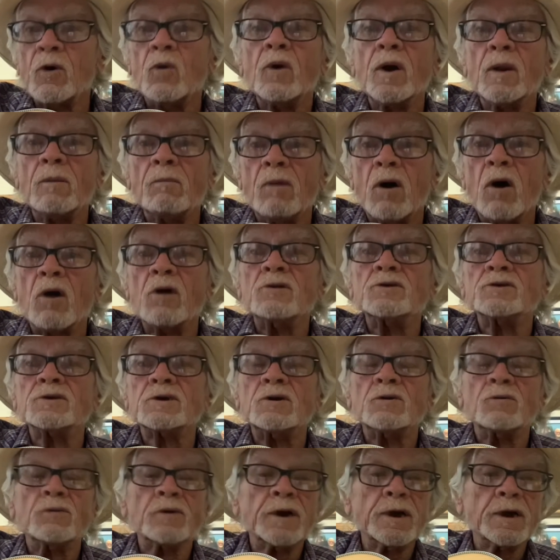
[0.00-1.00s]
Martin's
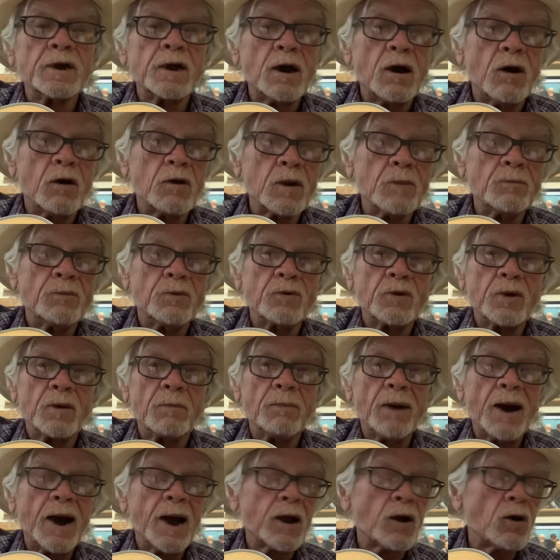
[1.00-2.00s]
going to get caught up on their
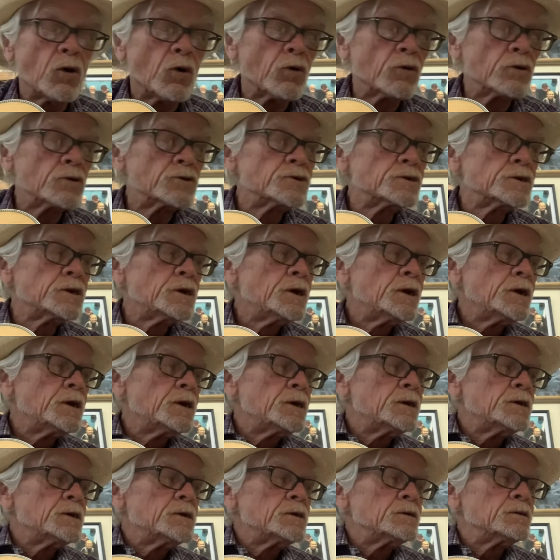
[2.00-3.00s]
back orders.
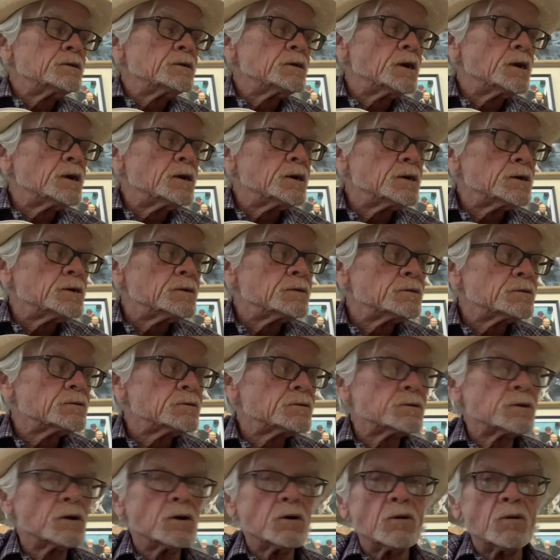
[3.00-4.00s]

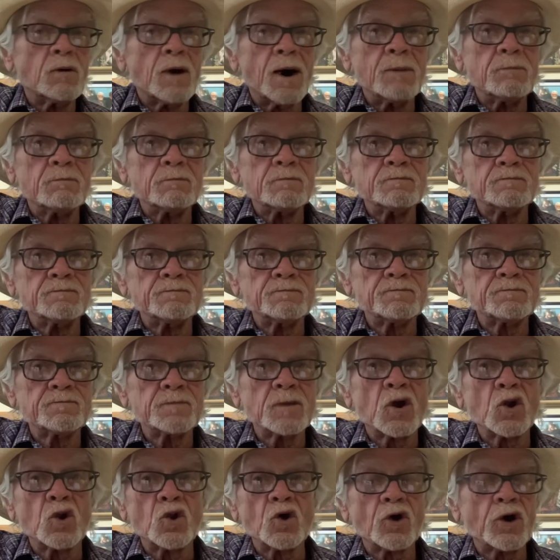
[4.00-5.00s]
So I'm
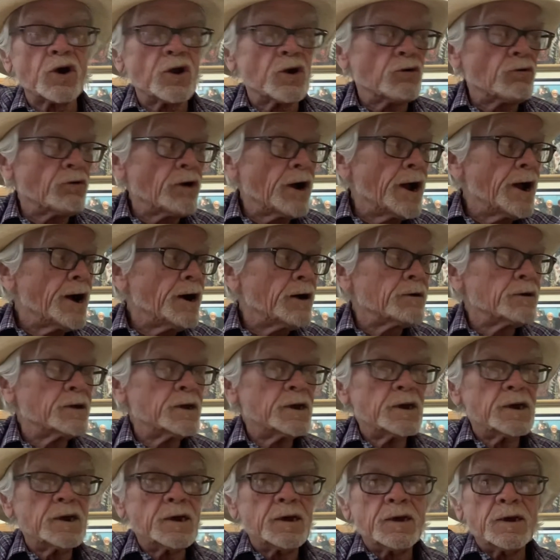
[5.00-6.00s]
looking around,
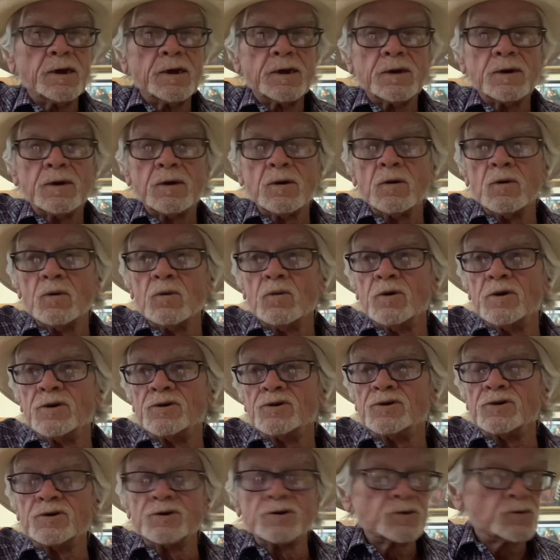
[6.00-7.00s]
which
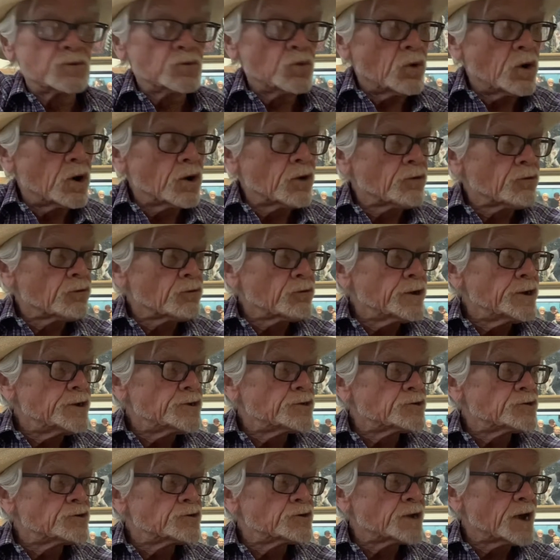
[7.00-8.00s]
is one of the
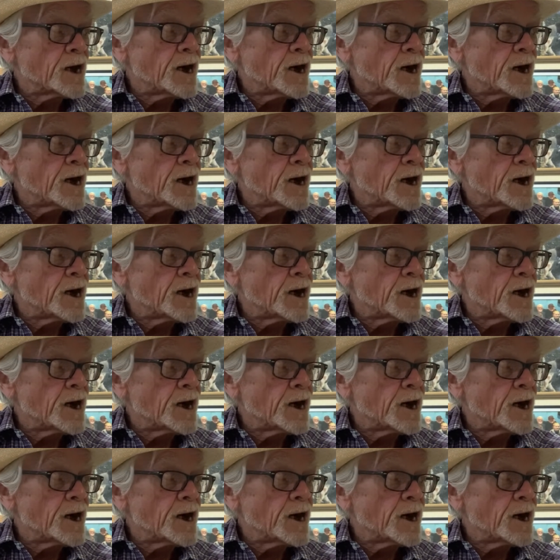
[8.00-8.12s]
reasons